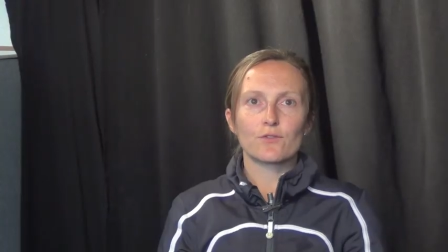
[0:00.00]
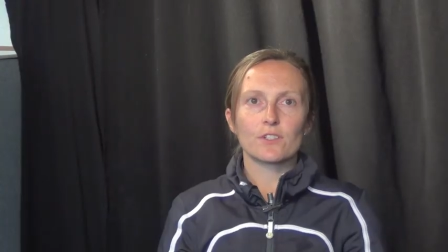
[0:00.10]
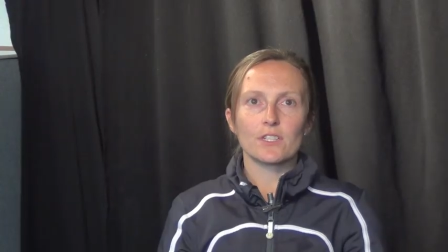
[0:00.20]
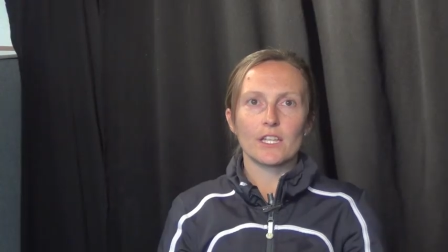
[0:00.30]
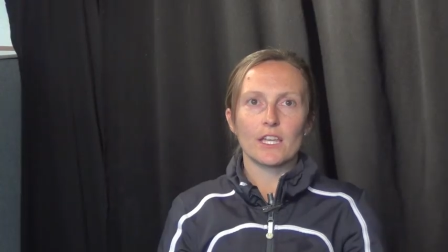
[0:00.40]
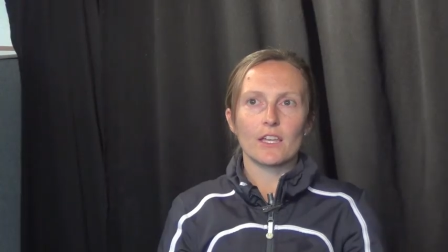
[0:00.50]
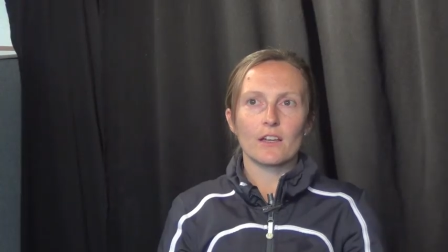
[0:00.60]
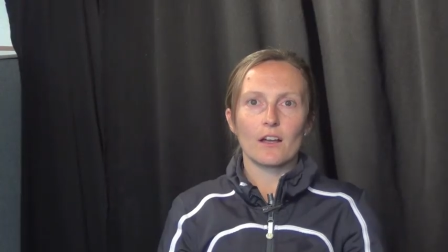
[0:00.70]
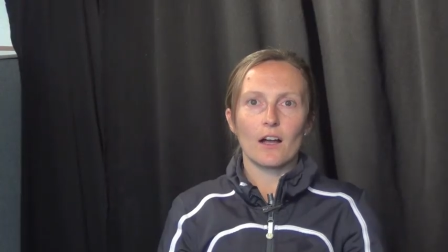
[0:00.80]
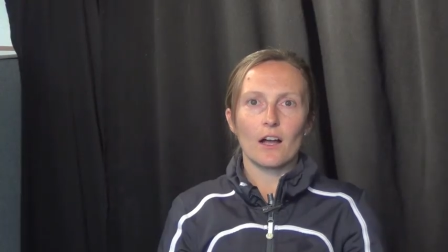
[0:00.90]
really
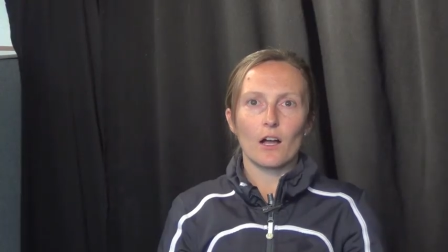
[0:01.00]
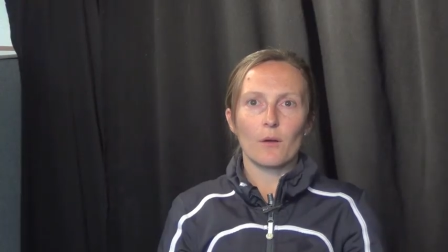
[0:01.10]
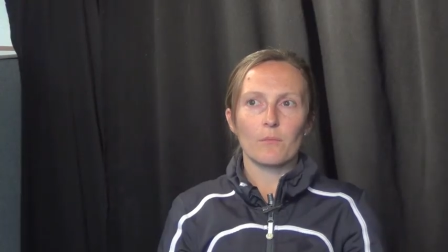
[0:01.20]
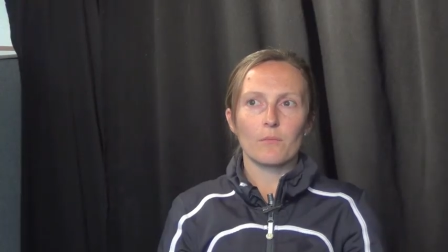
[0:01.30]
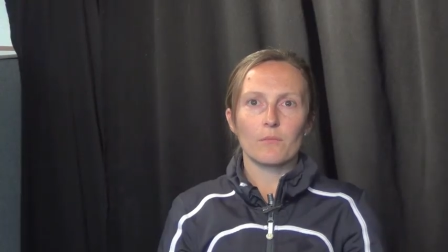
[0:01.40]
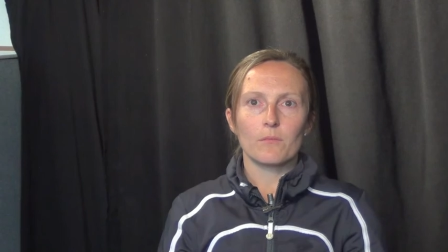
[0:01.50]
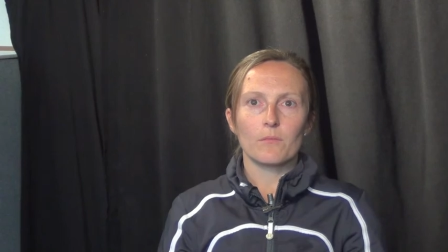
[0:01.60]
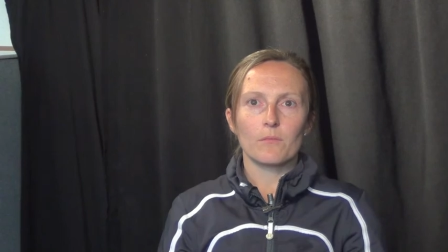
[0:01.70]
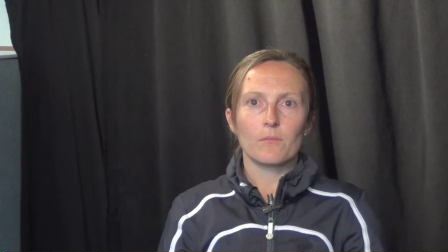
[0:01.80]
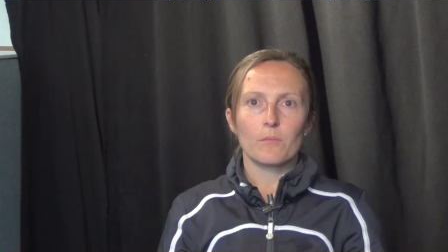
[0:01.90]

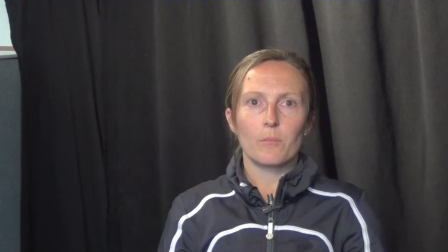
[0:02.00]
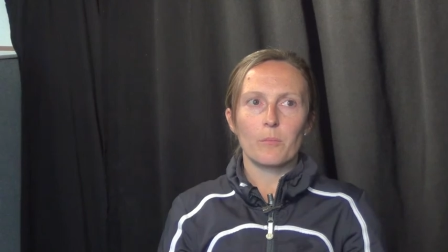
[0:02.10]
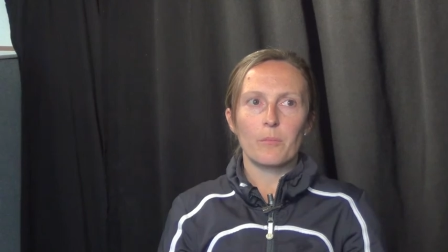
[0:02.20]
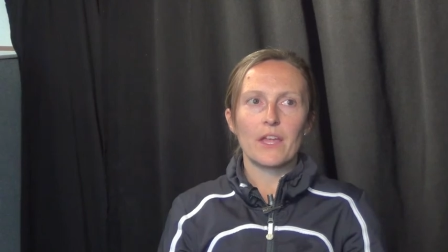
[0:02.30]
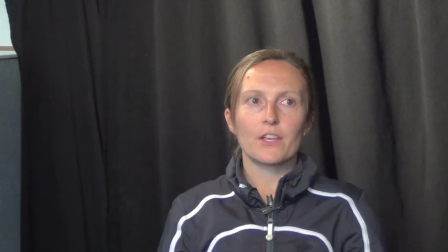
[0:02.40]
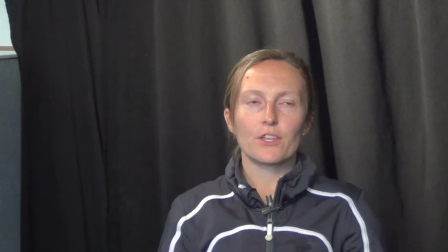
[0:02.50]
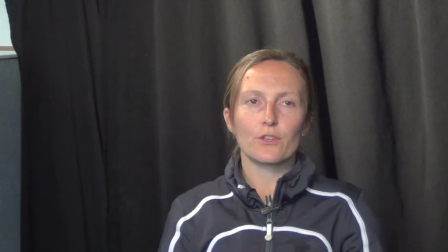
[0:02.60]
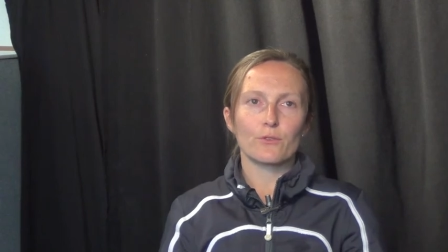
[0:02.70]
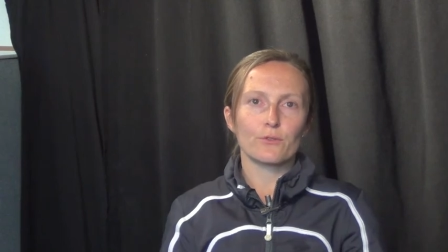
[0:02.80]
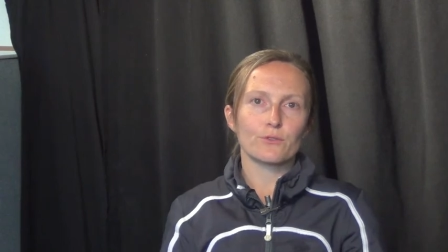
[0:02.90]
been a
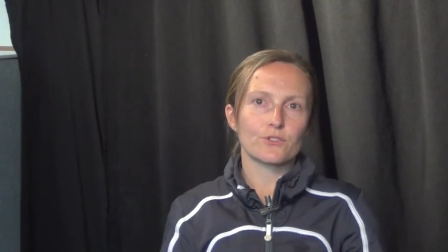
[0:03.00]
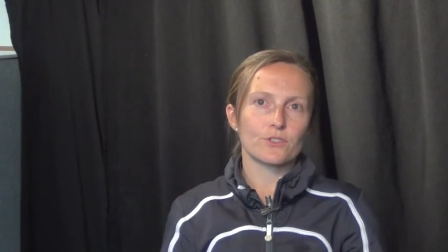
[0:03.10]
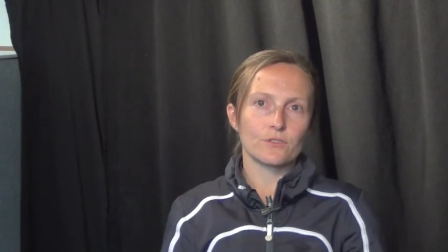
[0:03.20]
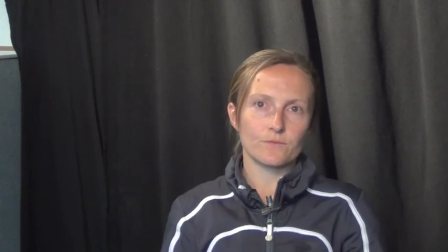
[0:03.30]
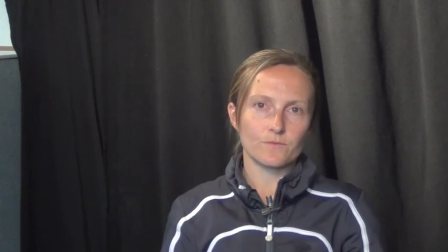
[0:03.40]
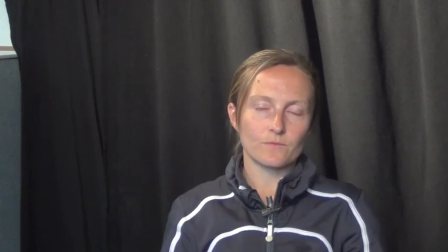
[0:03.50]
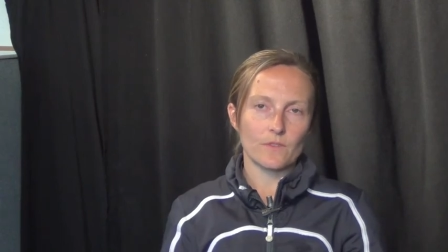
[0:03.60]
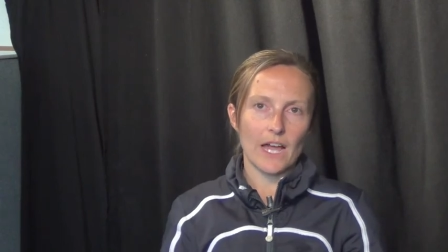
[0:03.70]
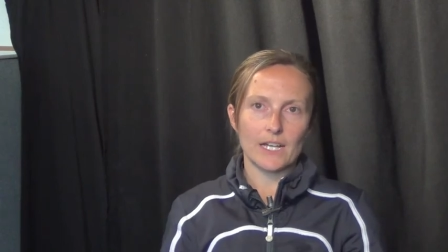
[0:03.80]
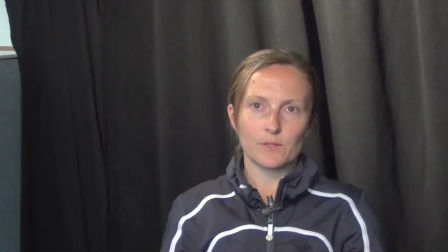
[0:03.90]
huge
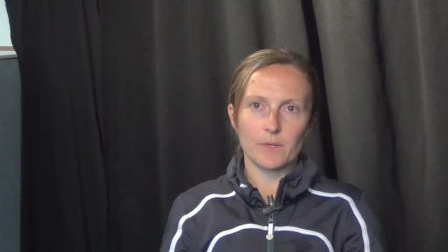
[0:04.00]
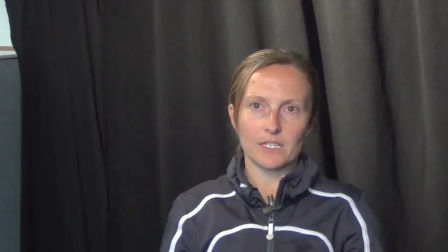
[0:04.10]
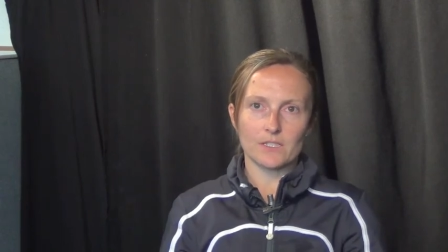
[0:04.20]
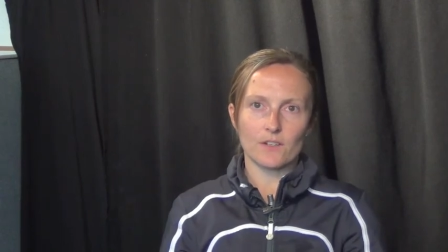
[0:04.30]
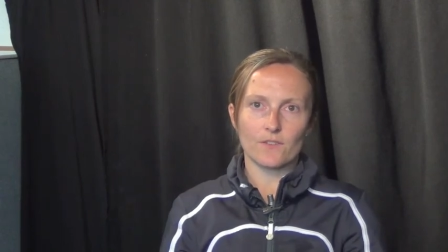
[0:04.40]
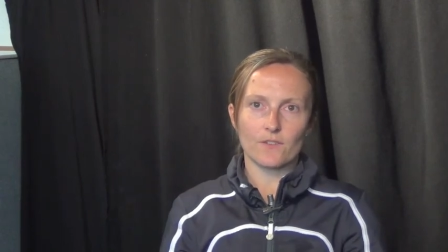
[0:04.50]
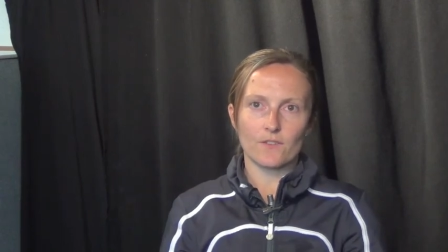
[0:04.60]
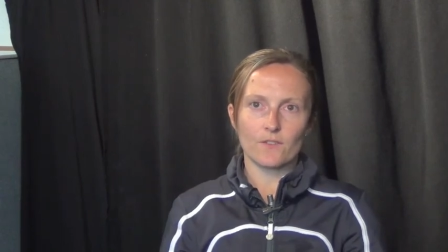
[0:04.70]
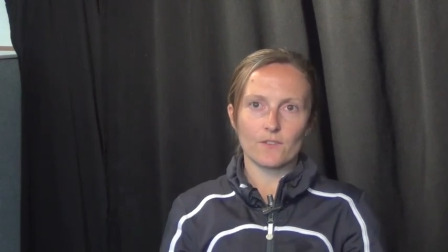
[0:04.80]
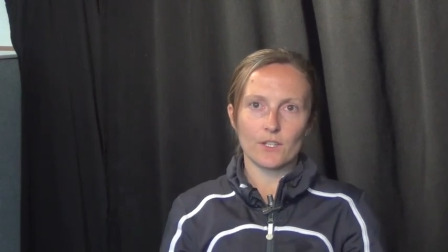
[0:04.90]
aspect of,
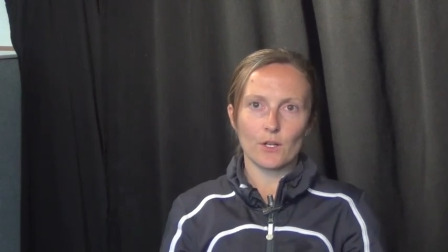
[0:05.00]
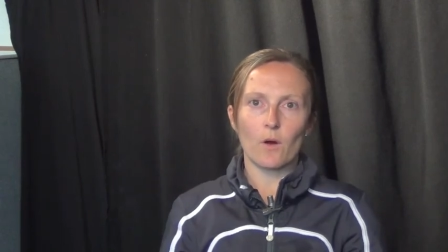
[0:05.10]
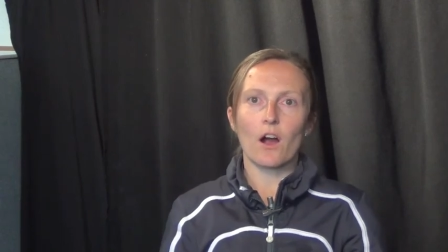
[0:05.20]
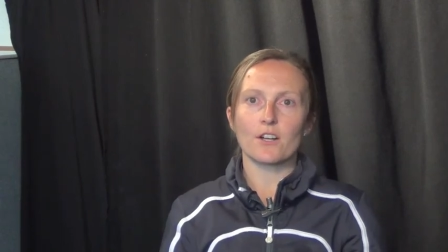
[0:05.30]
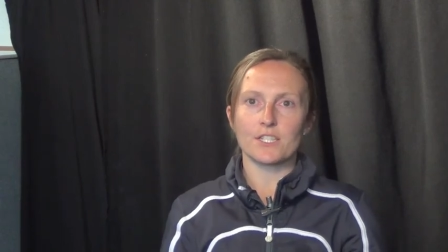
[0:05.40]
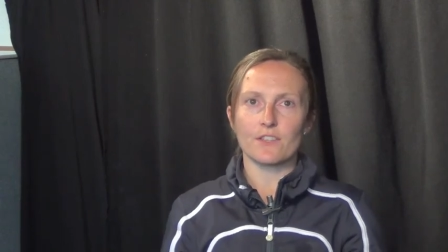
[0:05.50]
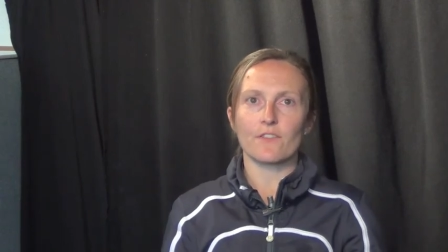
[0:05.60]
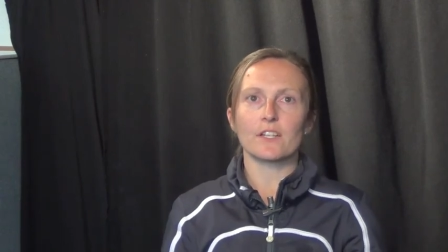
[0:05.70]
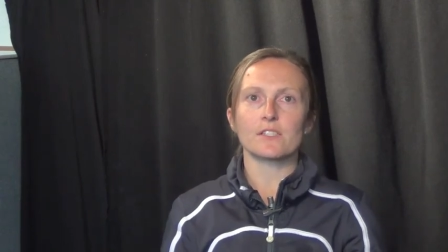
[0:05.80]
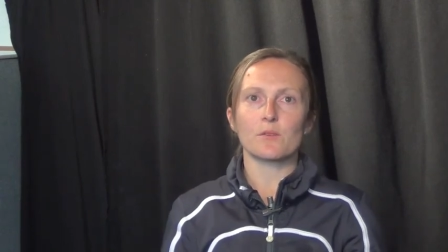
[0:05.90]
you know, our
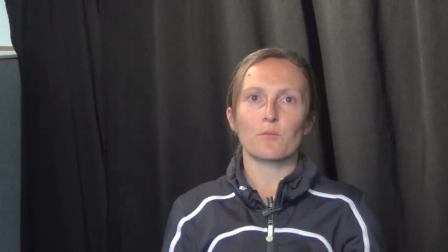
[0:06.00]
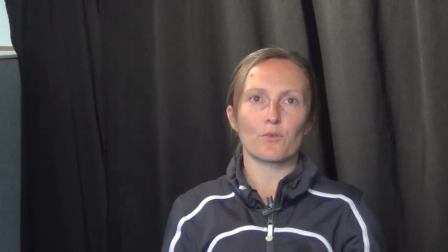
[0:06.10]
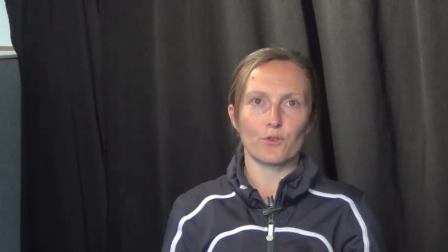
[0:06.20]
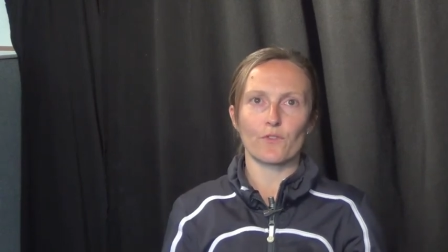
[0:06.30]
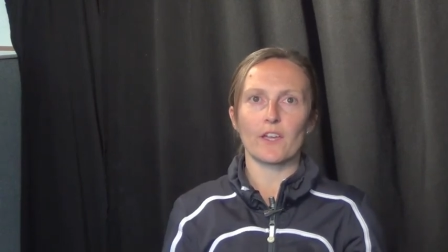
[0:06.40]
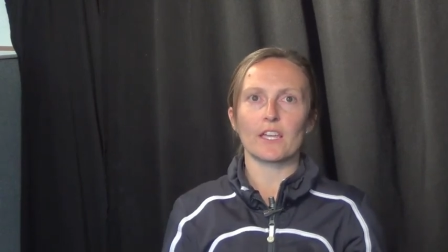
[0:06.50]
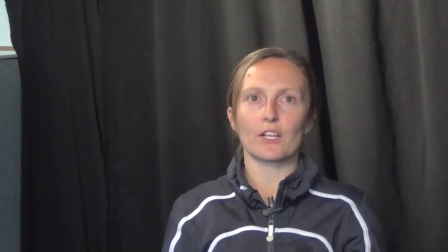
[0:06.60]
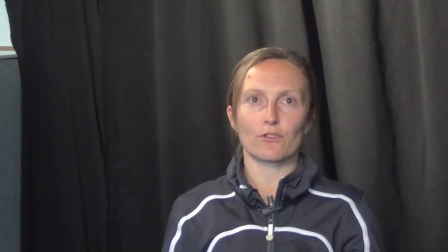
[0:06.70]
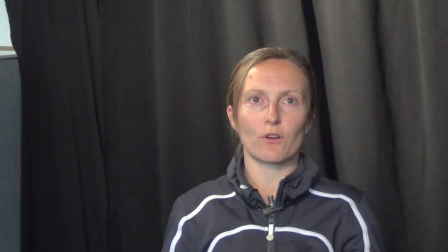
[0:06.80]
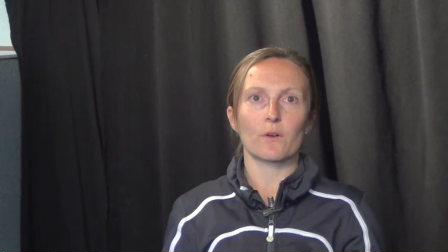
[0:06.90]
defense improving
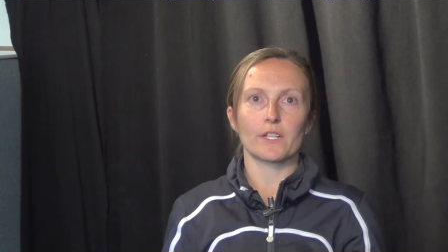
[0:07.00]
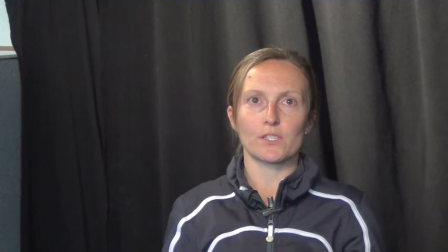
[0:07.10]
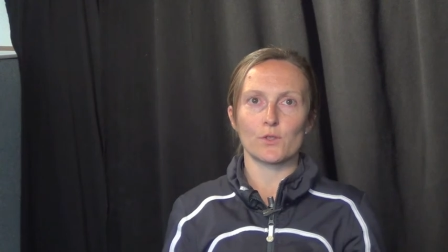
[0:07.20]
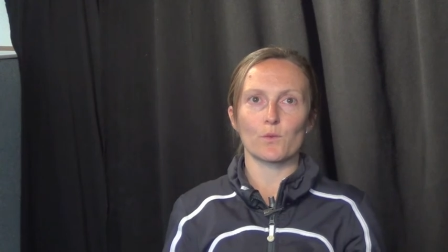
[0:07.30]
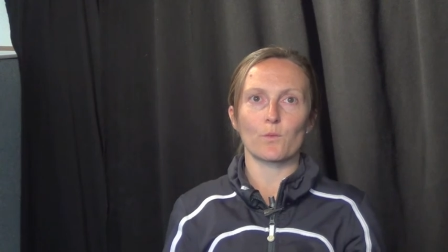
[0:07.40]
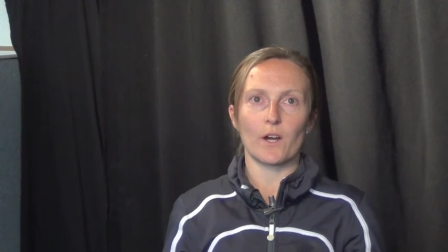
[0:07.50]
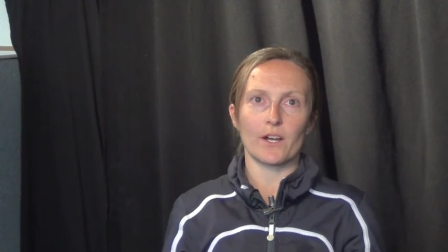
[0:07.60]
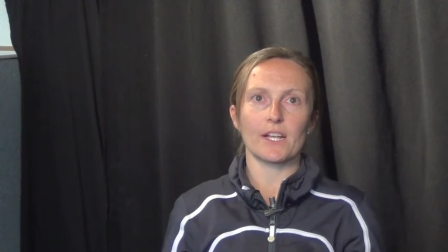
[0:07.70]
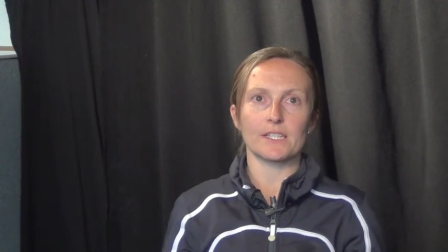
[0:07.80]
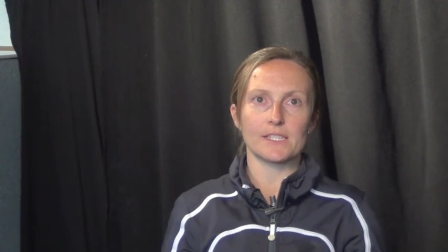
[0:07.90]
and growing to where
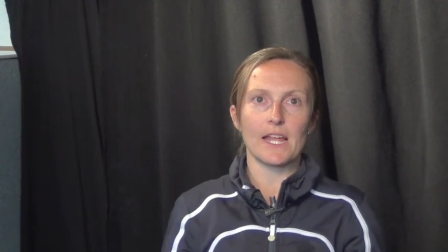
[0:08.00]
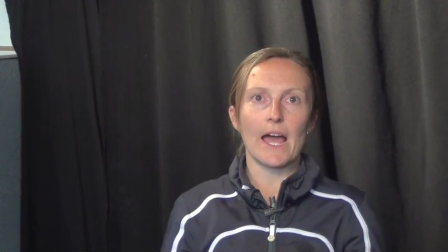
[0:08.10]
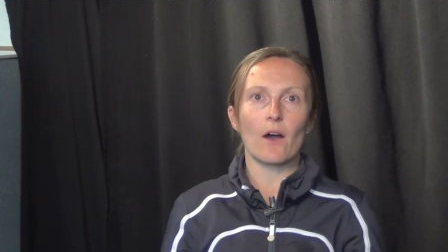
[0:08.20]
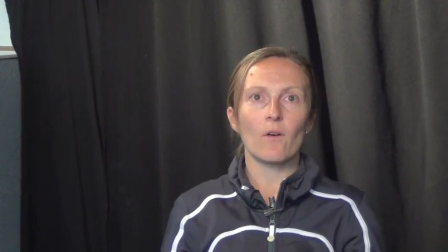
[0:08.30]
it is now.